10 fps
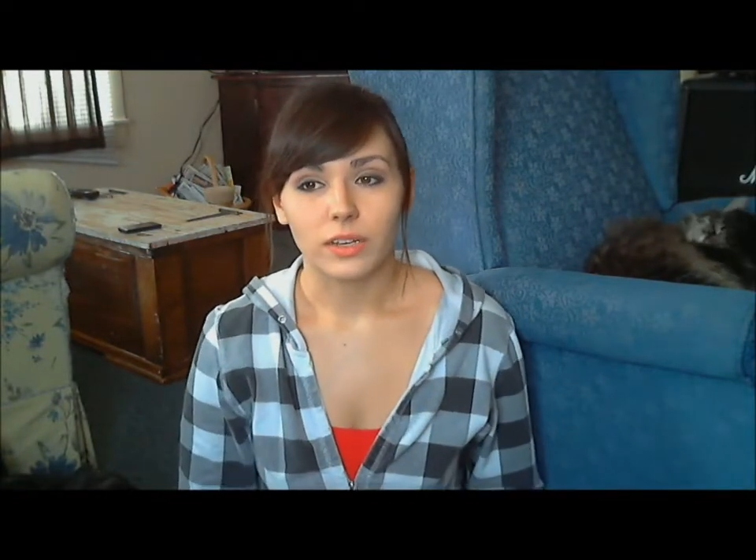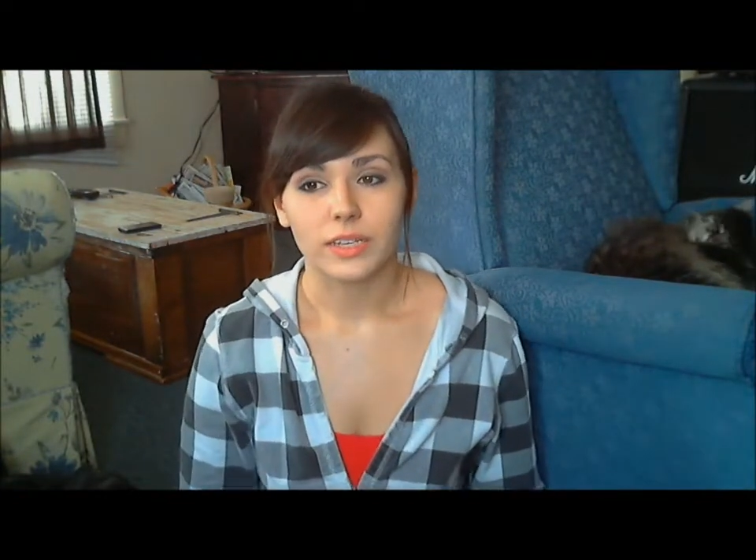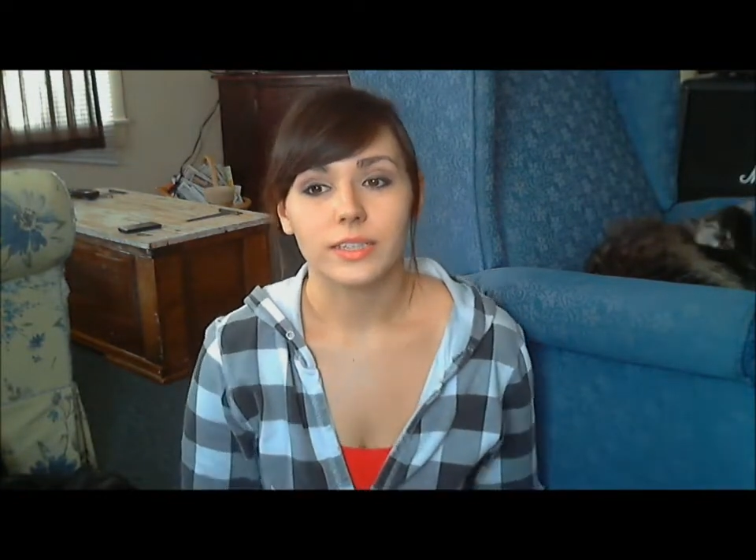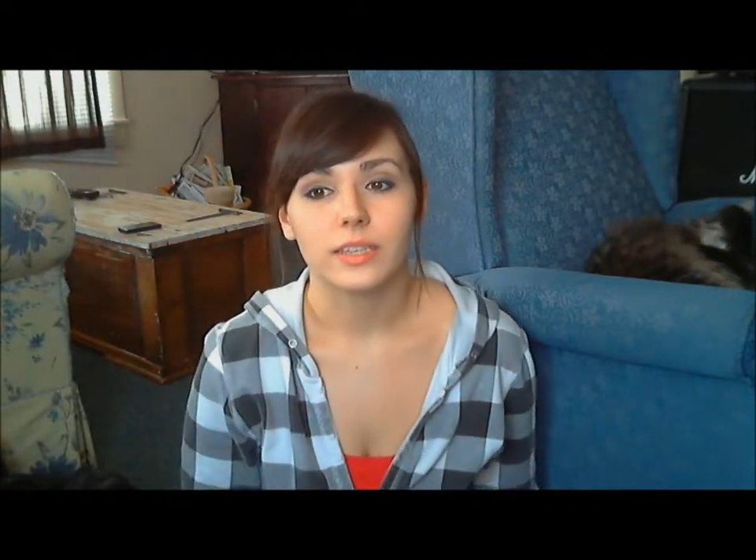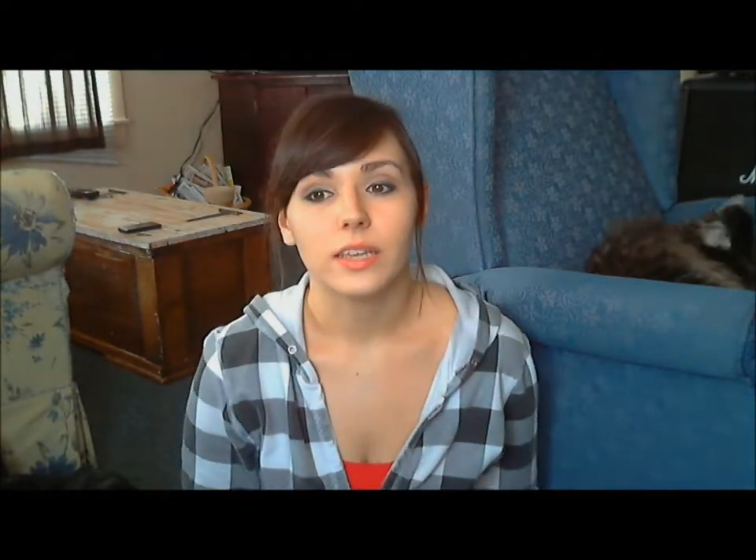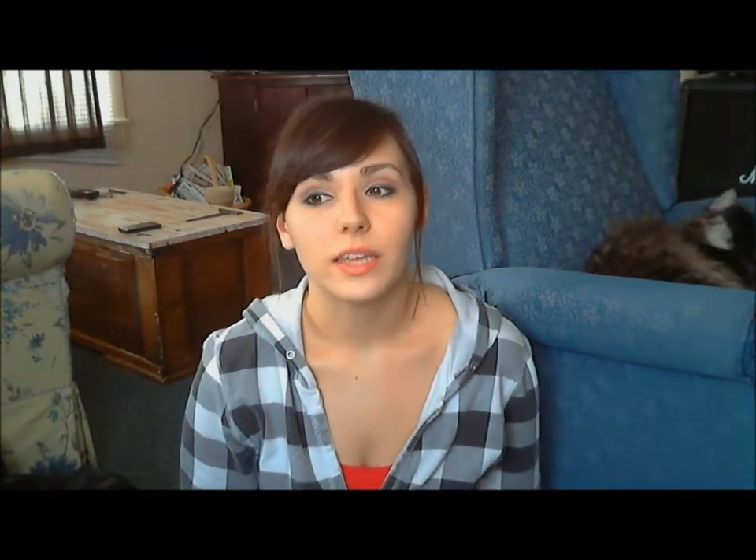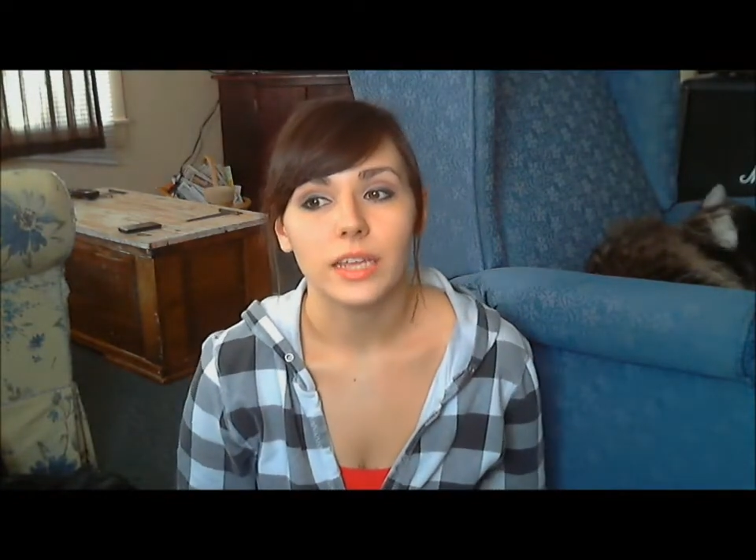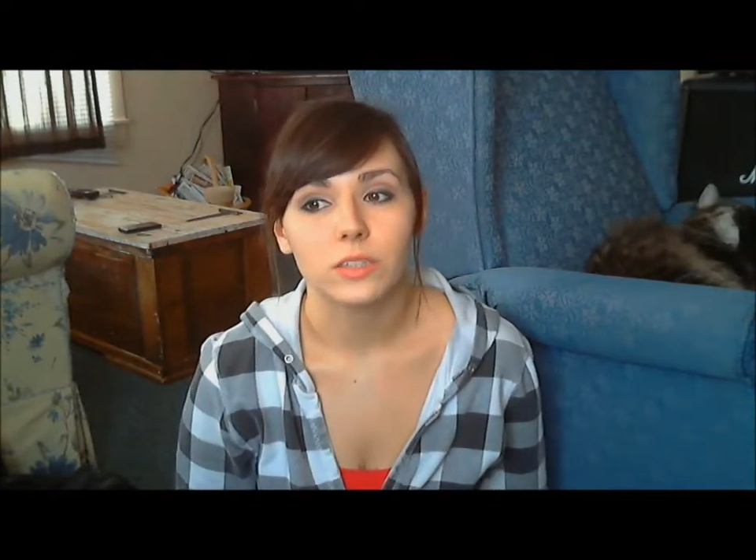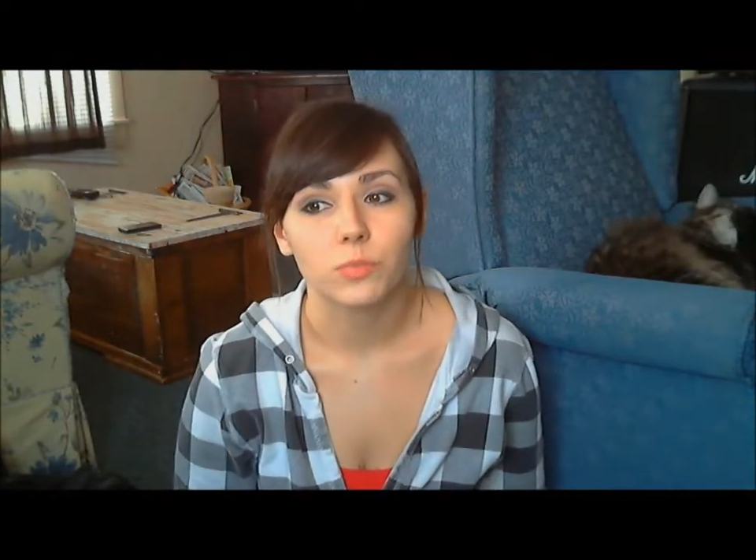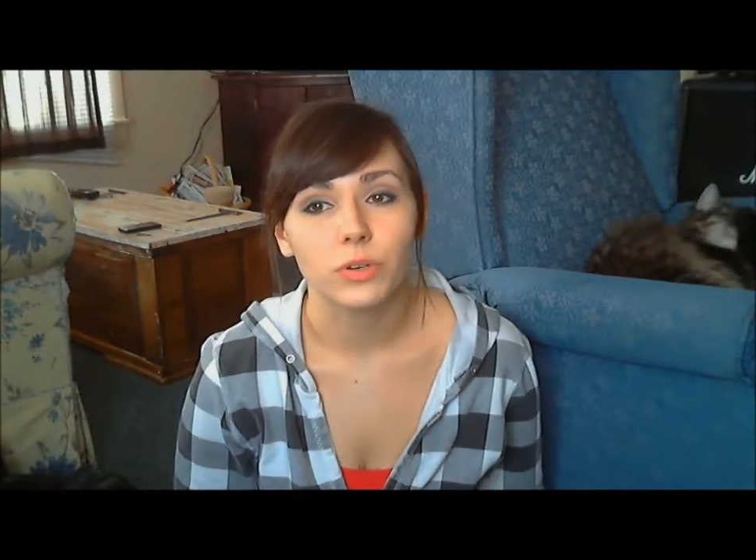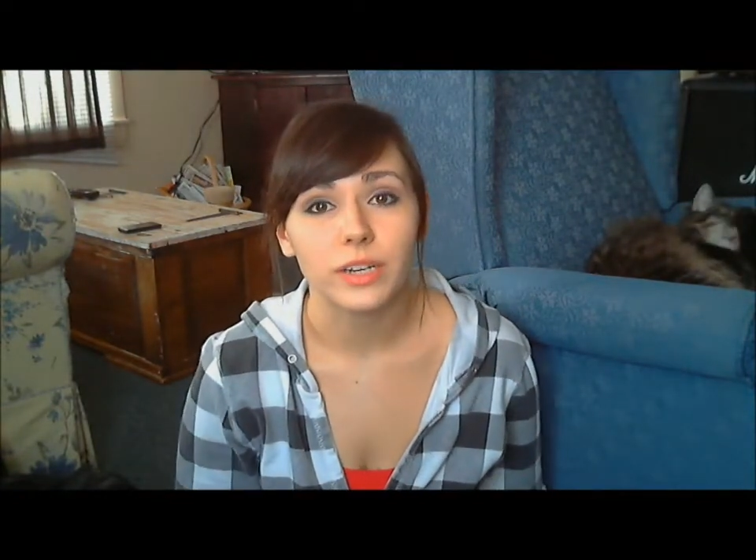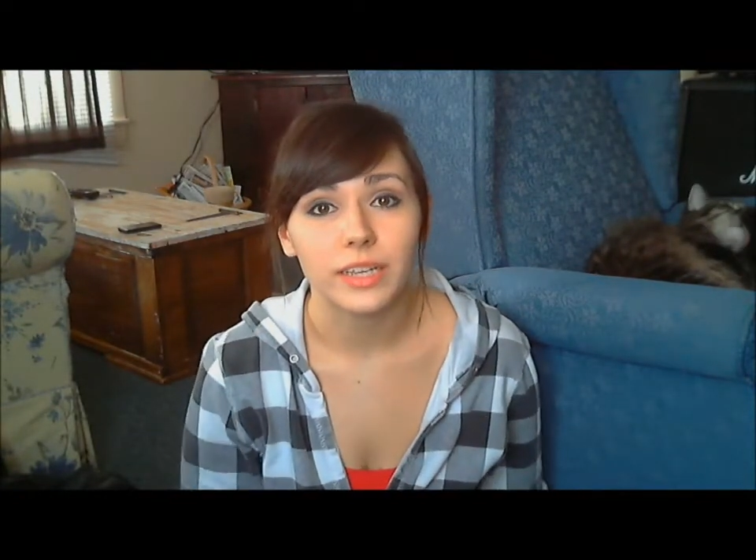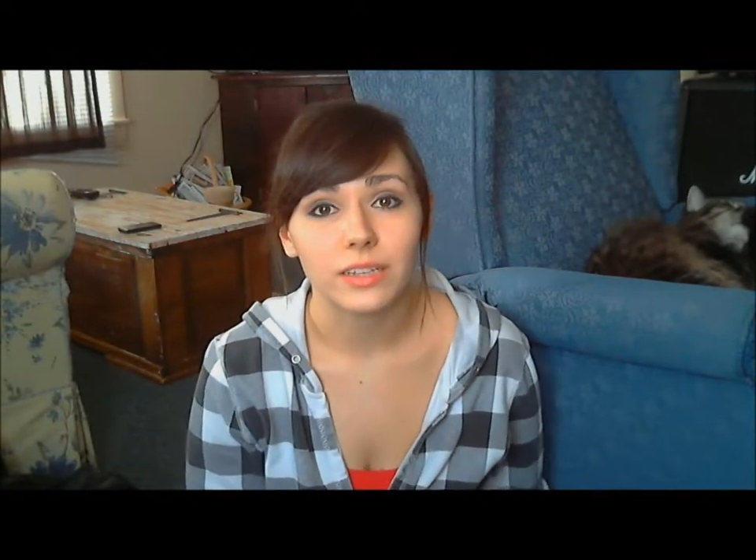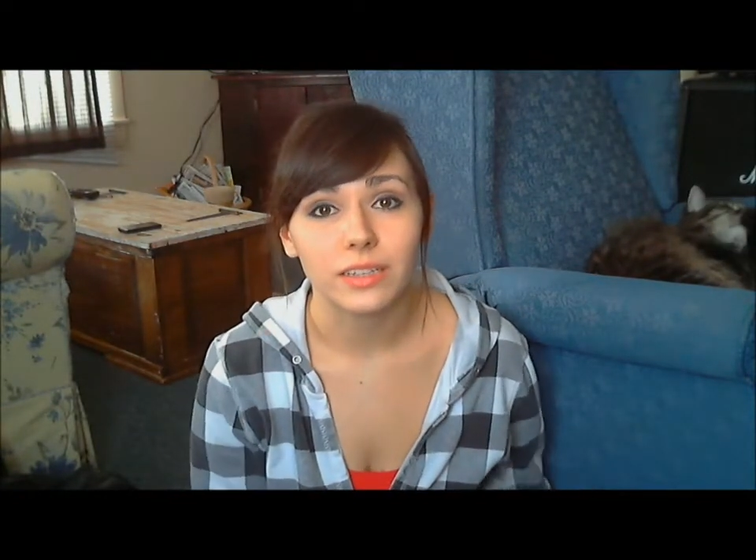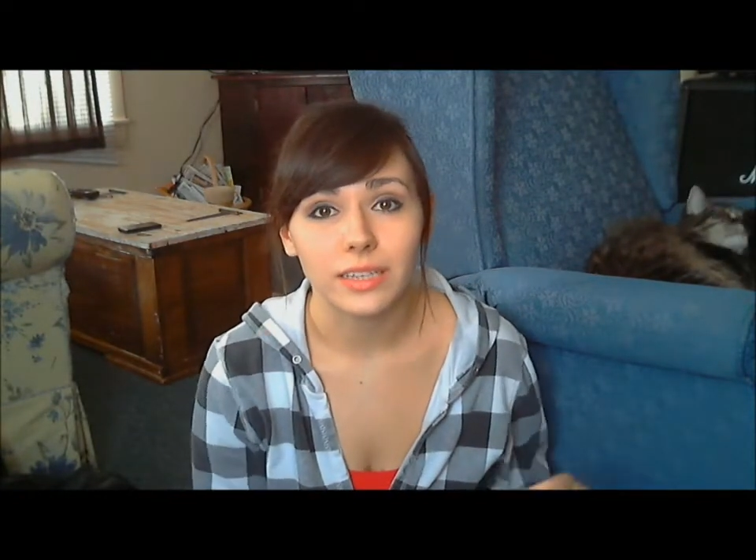because it's
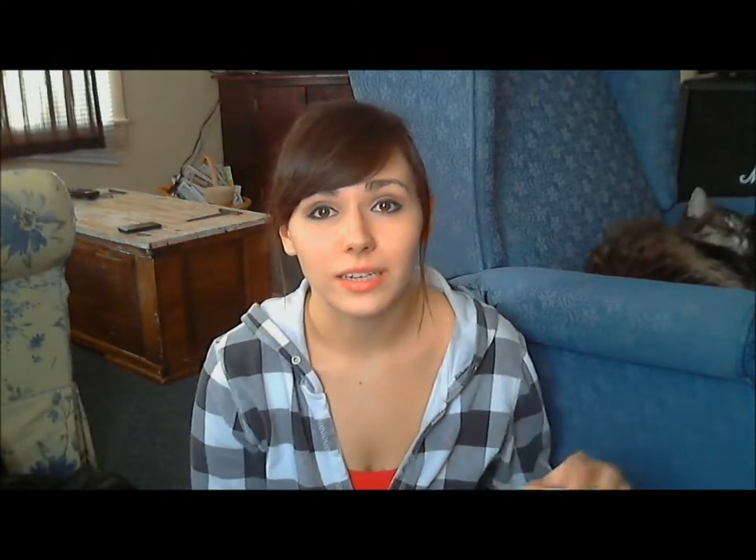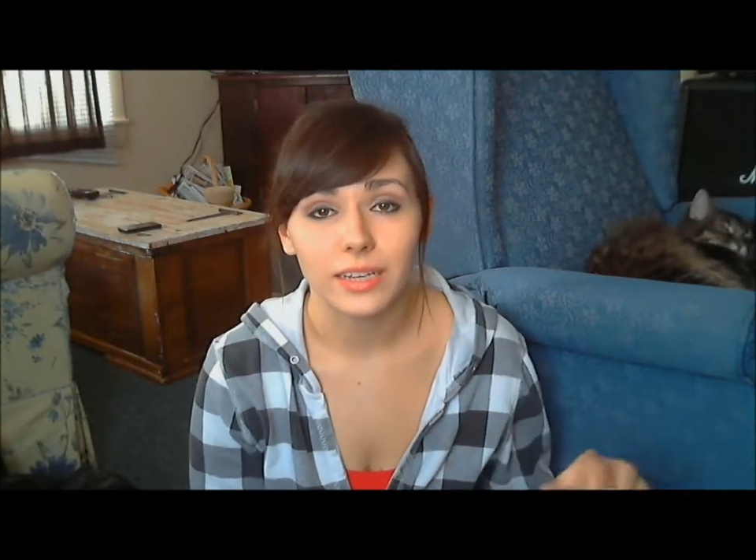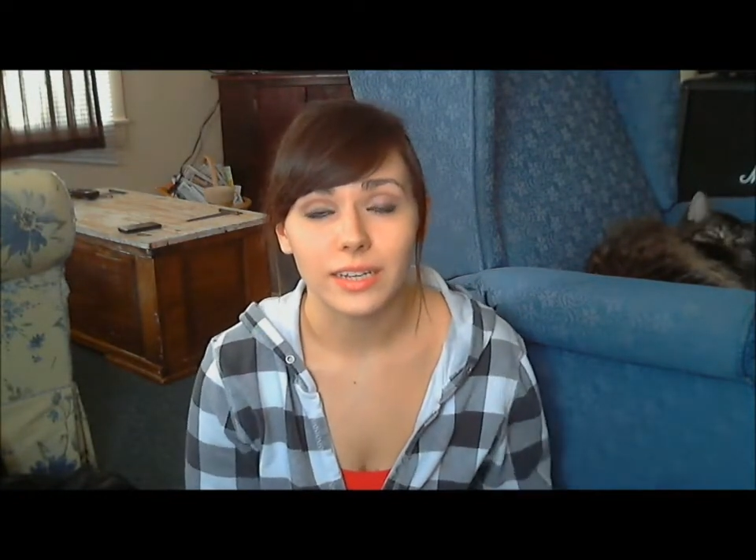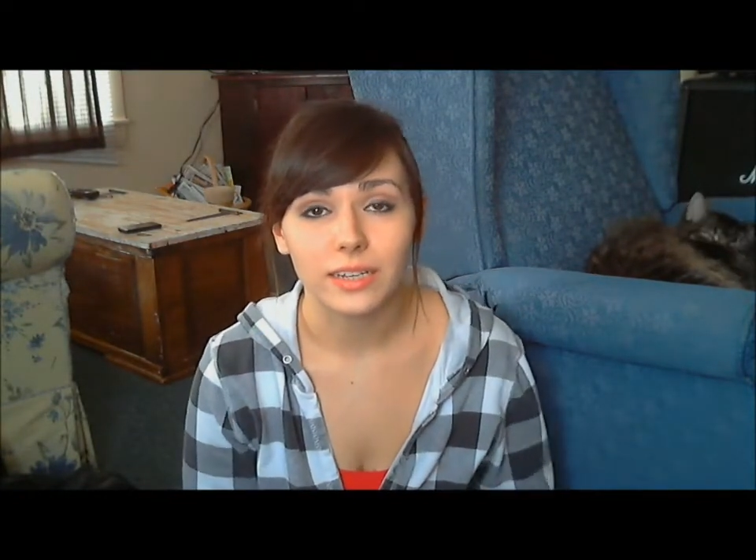pretty clean